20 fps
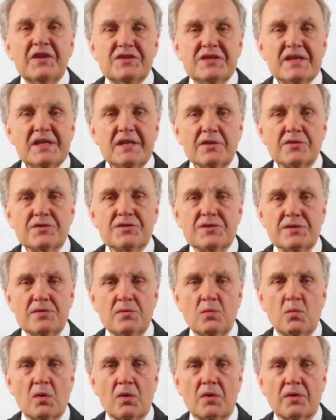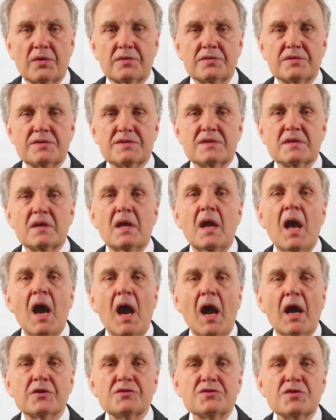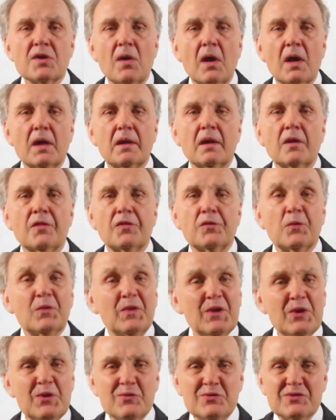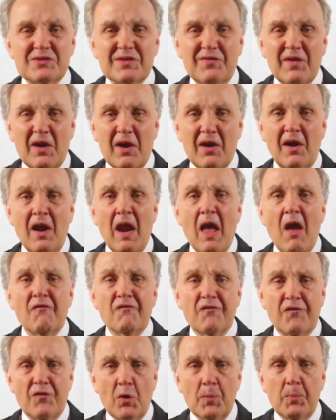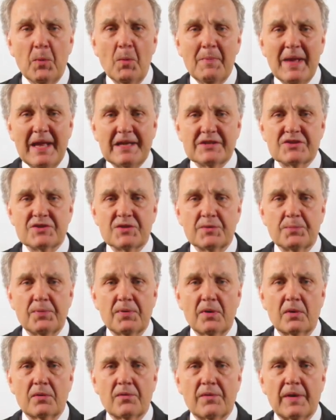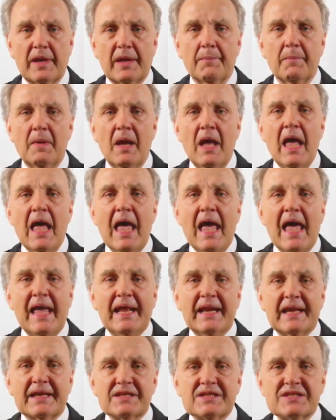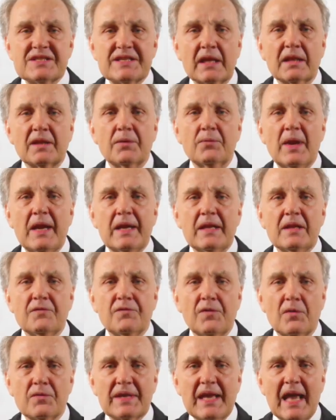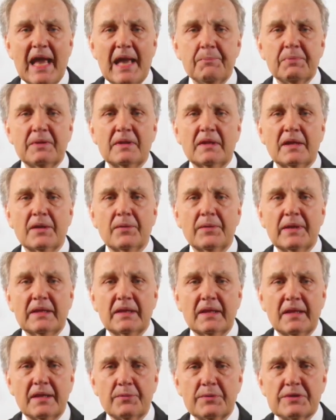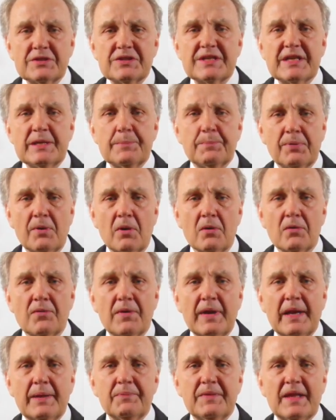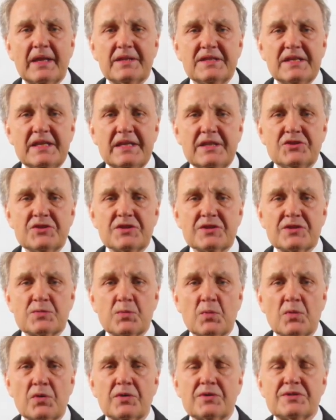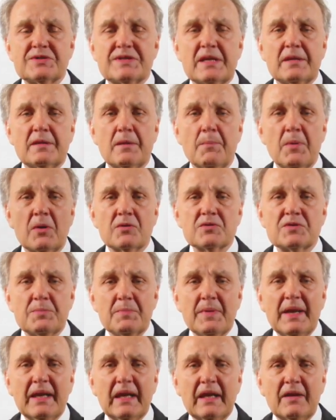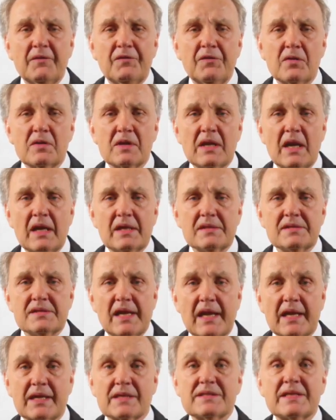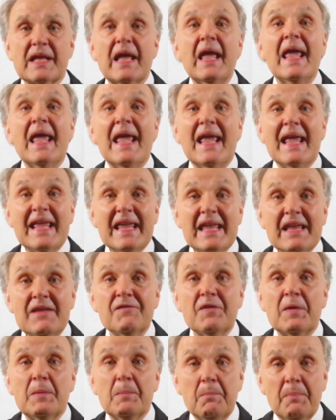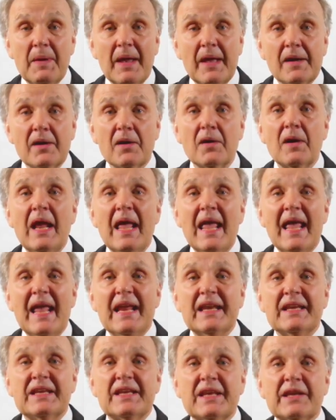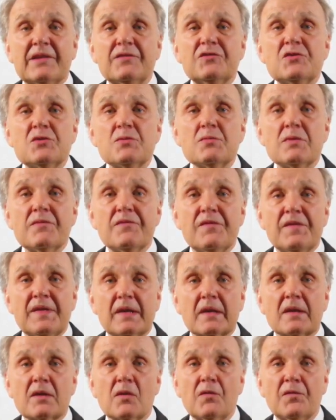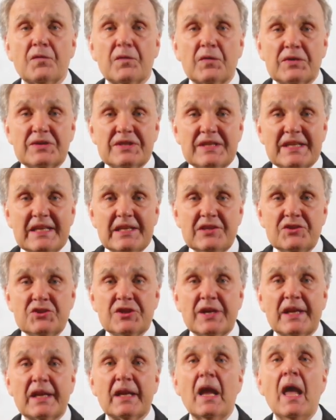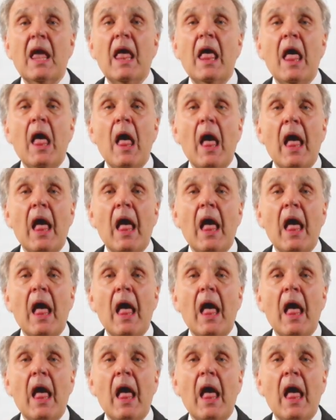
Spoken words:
The Tier 2 words are taught through the use of our Verbal Master program. an accelerated vocabulary literacy program that teaches words in the most meaningful context. Even better, it gives you a vehicle for teaching.